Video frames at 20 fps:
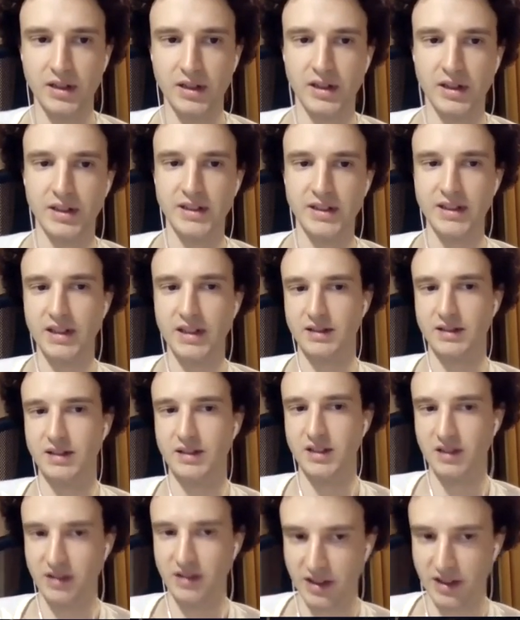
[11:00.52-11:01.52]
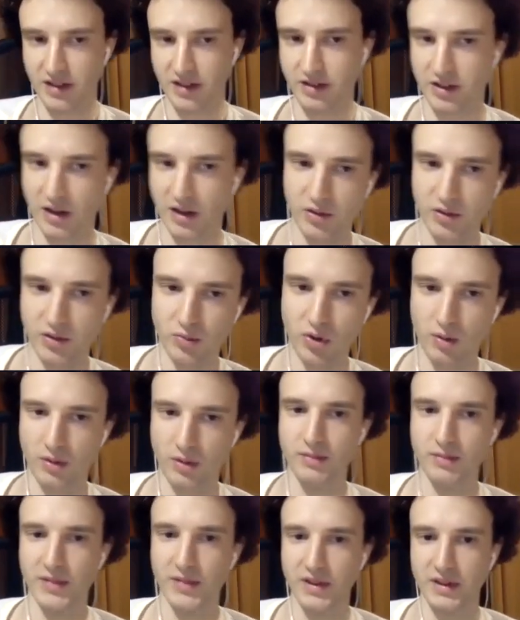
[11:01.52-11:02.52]
is that this consensus-halving
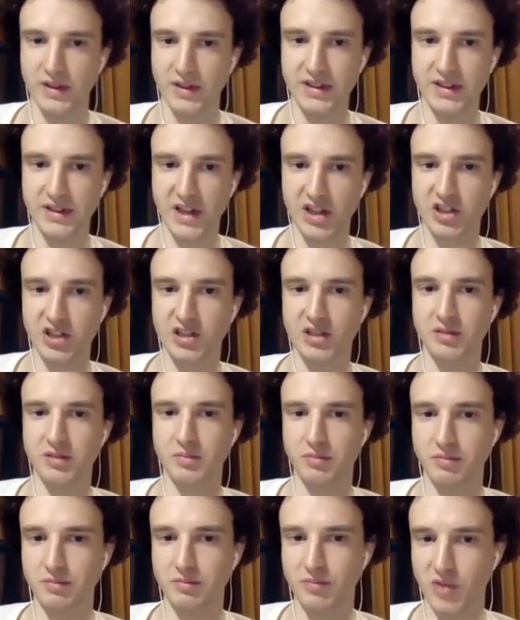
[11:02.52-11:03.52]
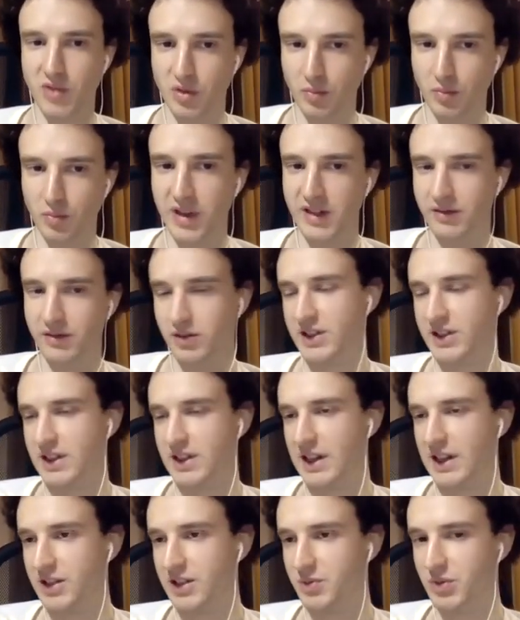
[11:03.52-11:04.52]
problem is actually complete for this
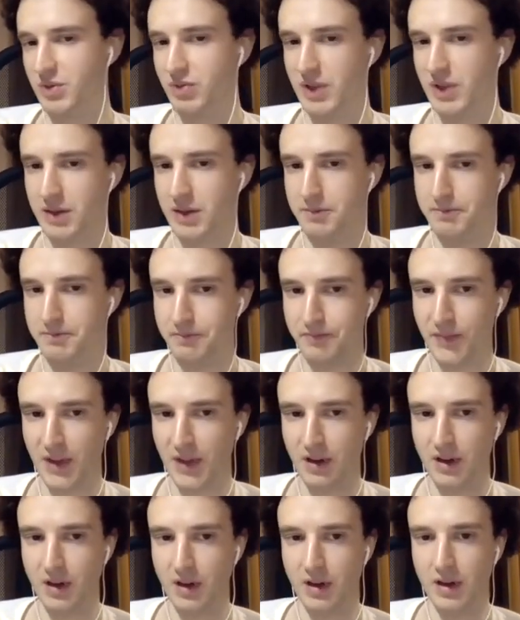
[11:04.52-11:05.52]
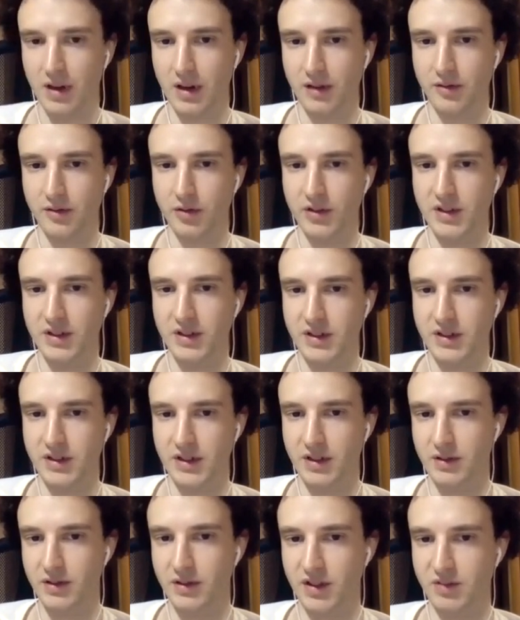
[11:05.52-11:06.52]
class PPA, for
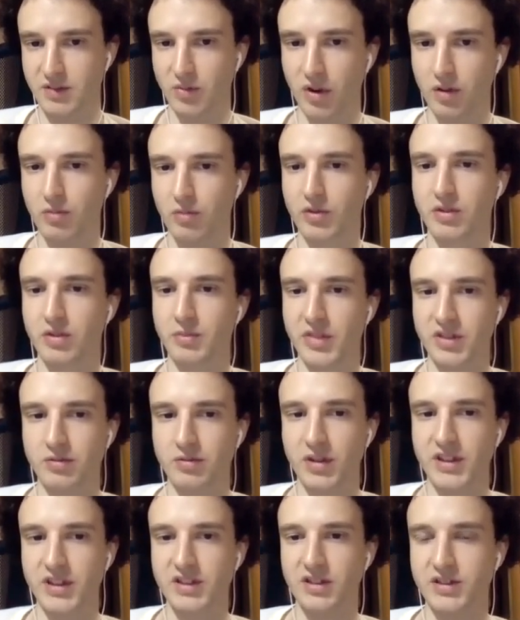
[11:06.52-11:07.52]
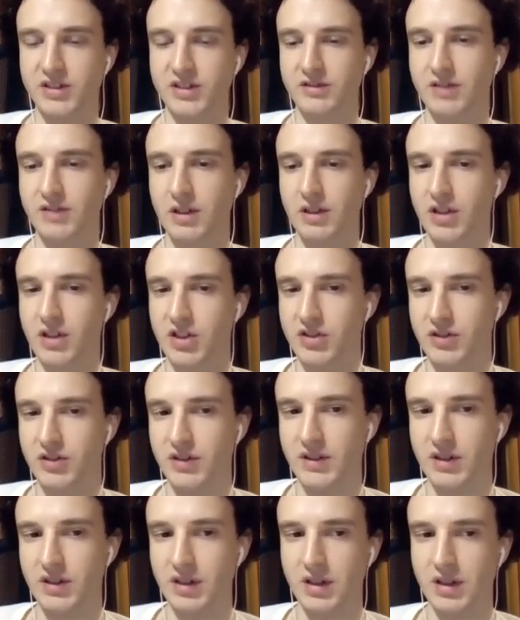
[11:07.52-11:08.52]
this model with the piecewise-constant
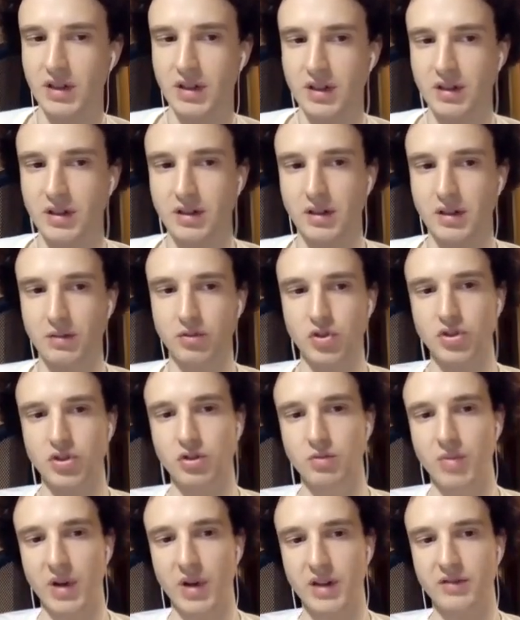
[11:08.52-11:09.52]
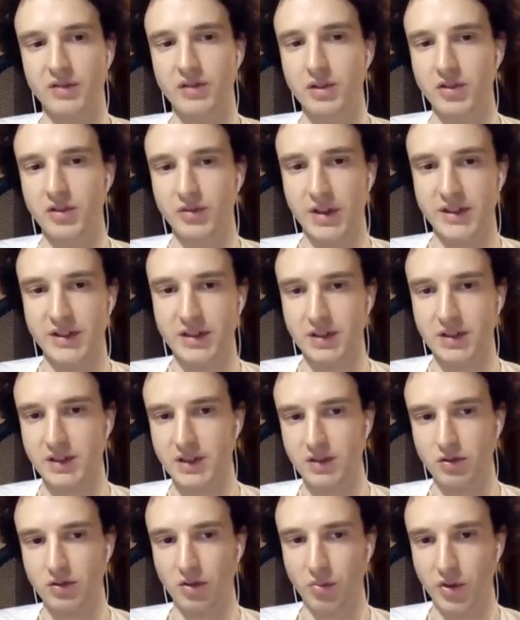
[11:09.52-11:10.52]
valuations that were shown by Filos-Ratsikas
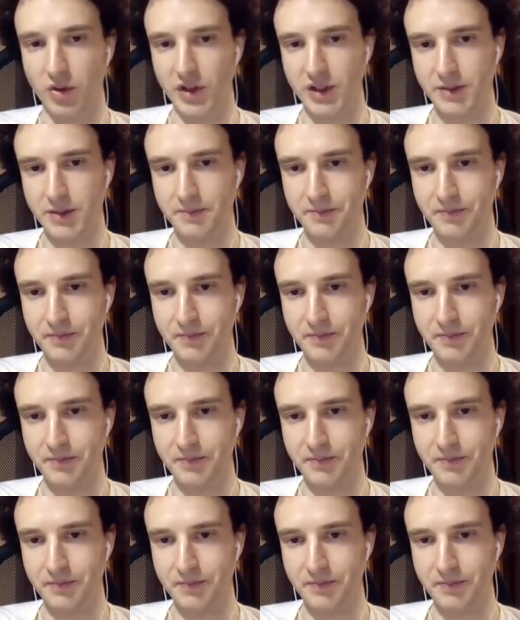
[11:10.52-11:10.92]
and Goldberg.